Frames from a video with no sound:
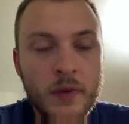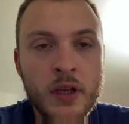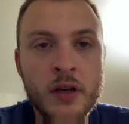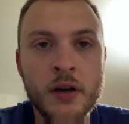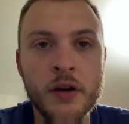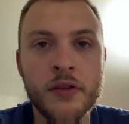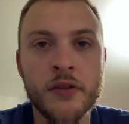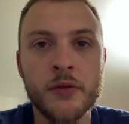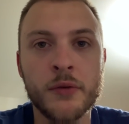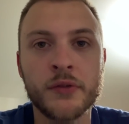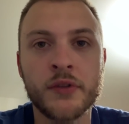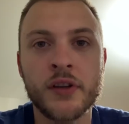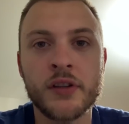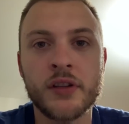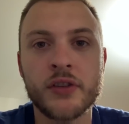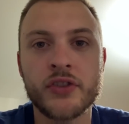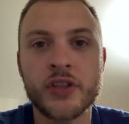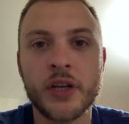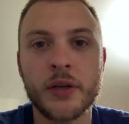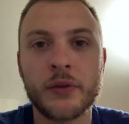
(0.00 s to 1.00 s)
I thought was good
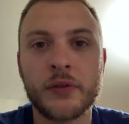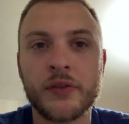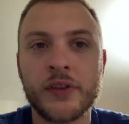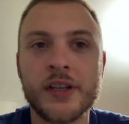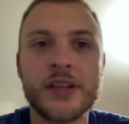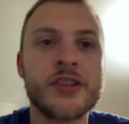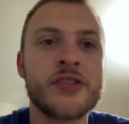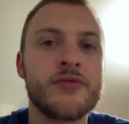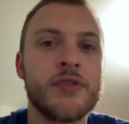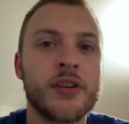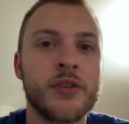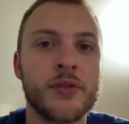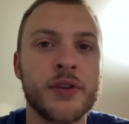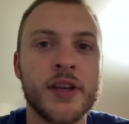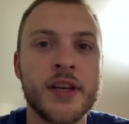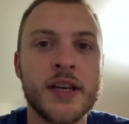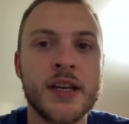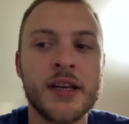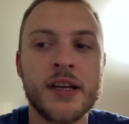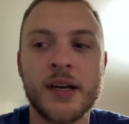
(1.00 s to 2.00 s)
at Chelsea, struggled
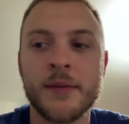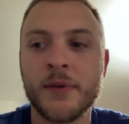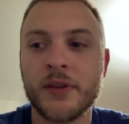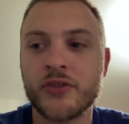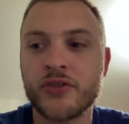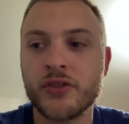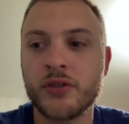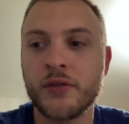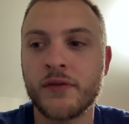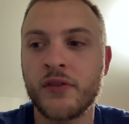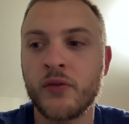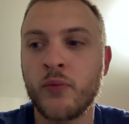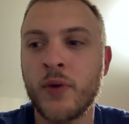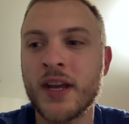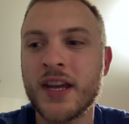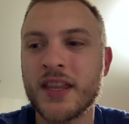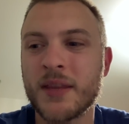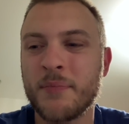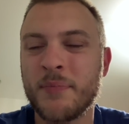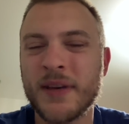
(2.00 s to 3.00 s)
here. I'm not sure if the
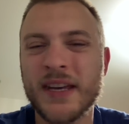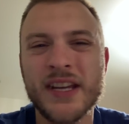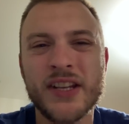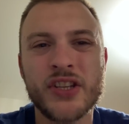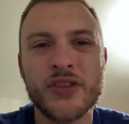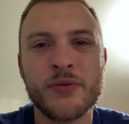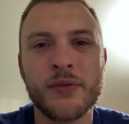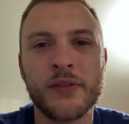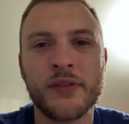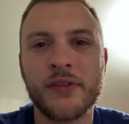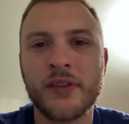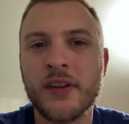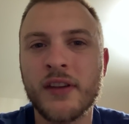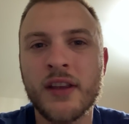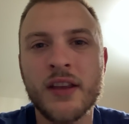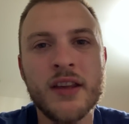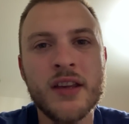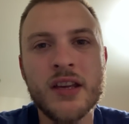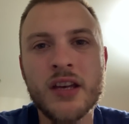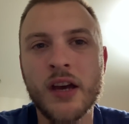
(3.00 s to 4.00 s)
weight of the pitch was
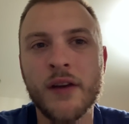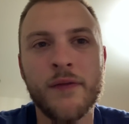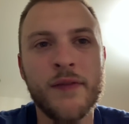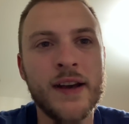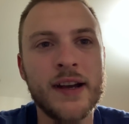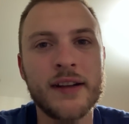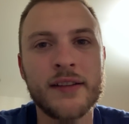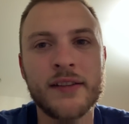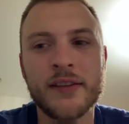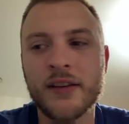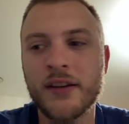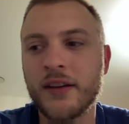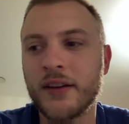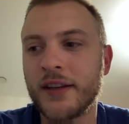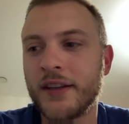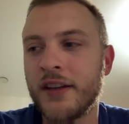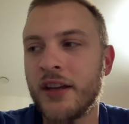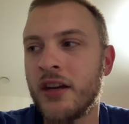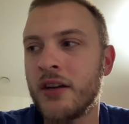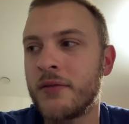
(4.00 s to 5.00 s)
a factor.
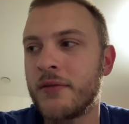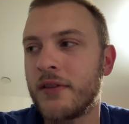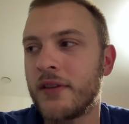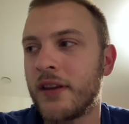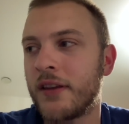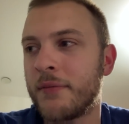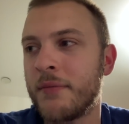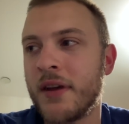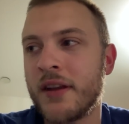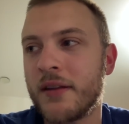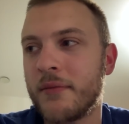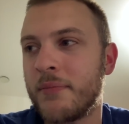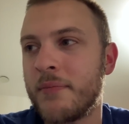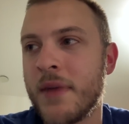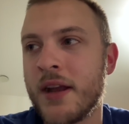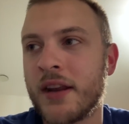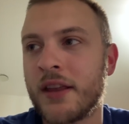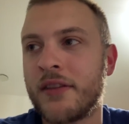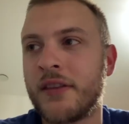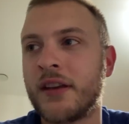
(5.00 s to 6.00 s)
You know, there's
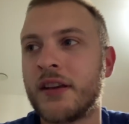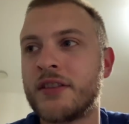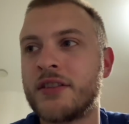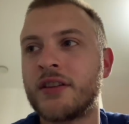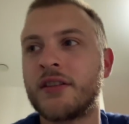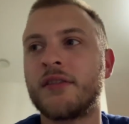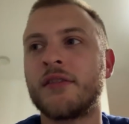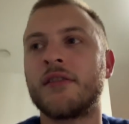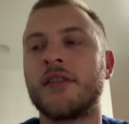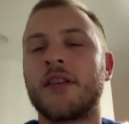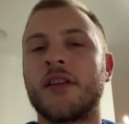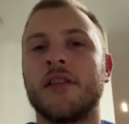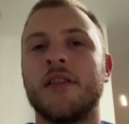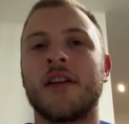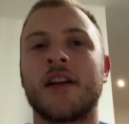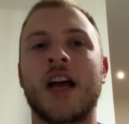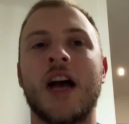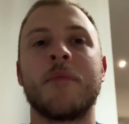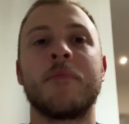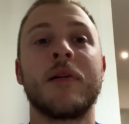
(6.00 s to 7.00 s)
many things you can
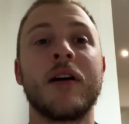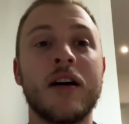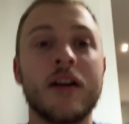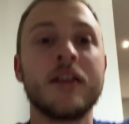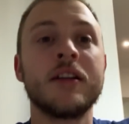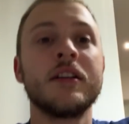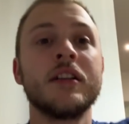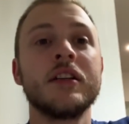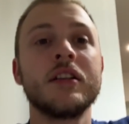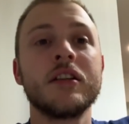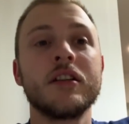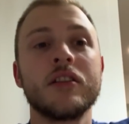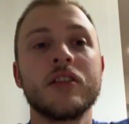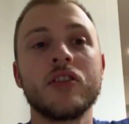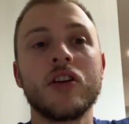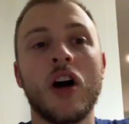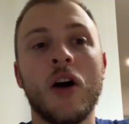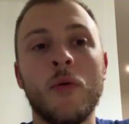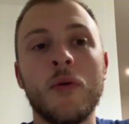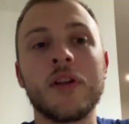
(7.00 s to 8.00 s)
look at. But
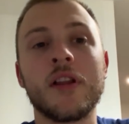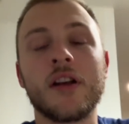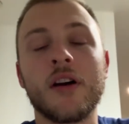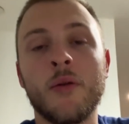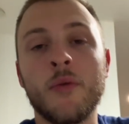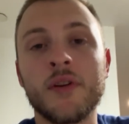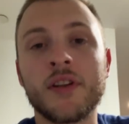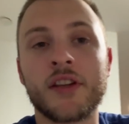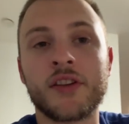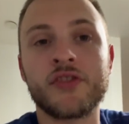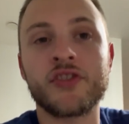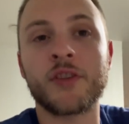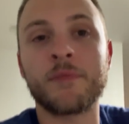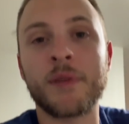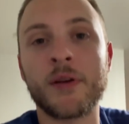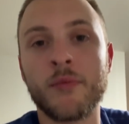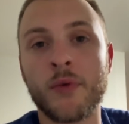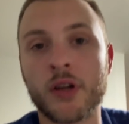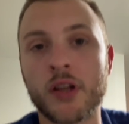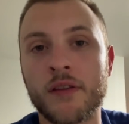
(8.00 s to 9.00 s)
I want it to just
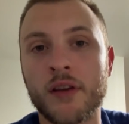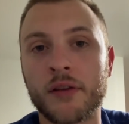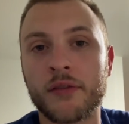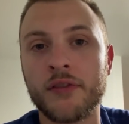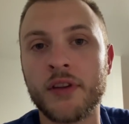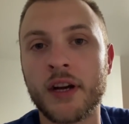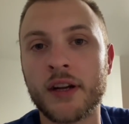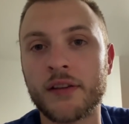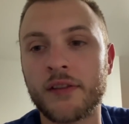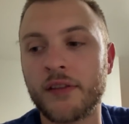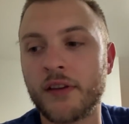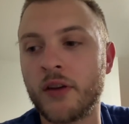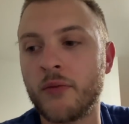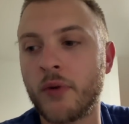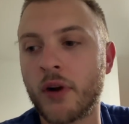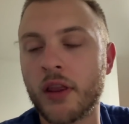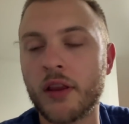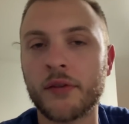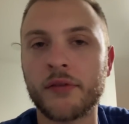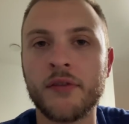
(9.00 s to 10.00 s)
be one of those nights. You know,
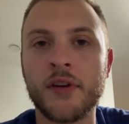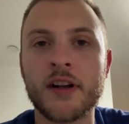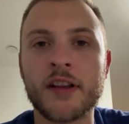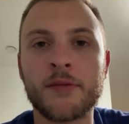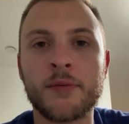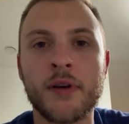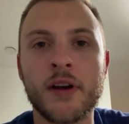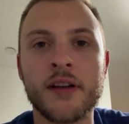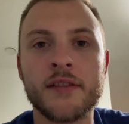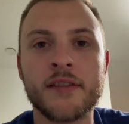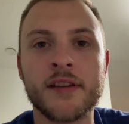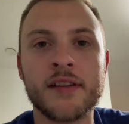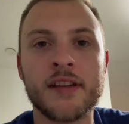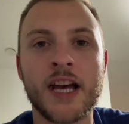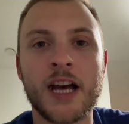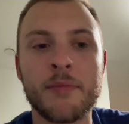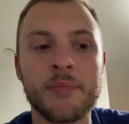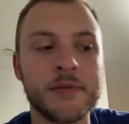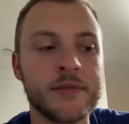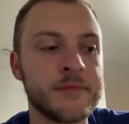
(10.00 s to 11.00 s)
one of those nights where it didn't
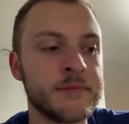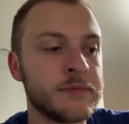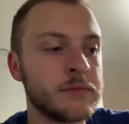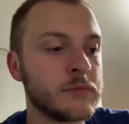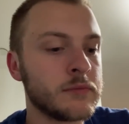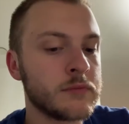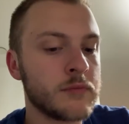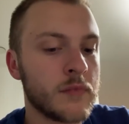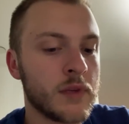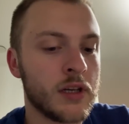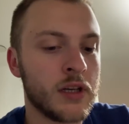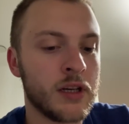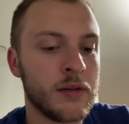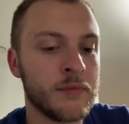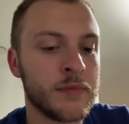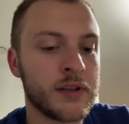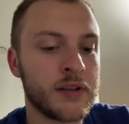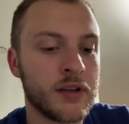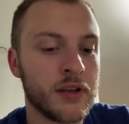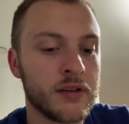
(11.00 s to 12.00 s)
happen.
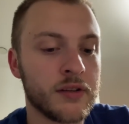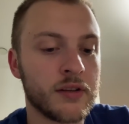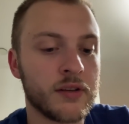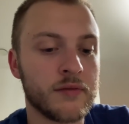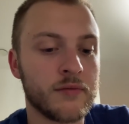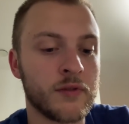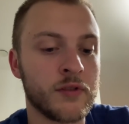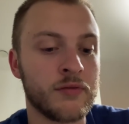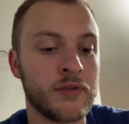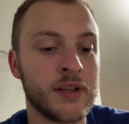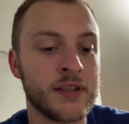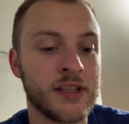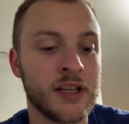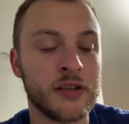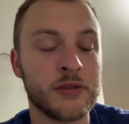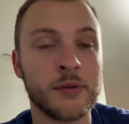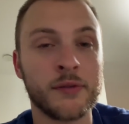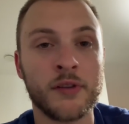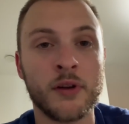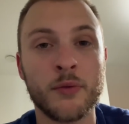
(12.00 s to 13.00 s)
We couldn't grind out
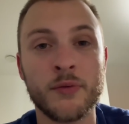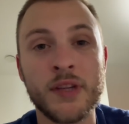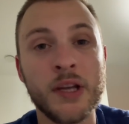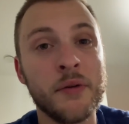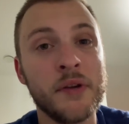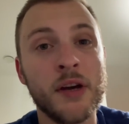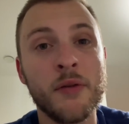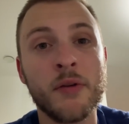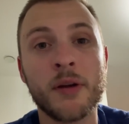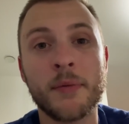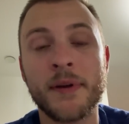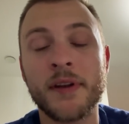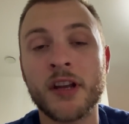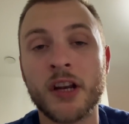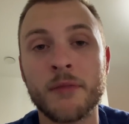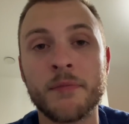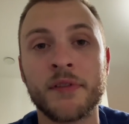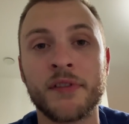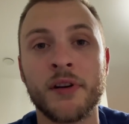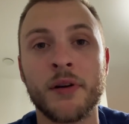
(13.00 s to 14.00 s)
a result. 0-0 would have been a
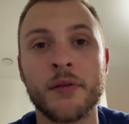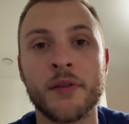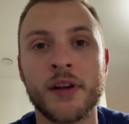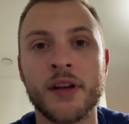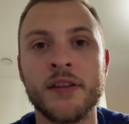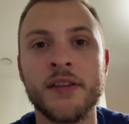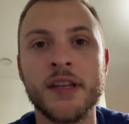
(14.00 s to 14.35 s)
good result there.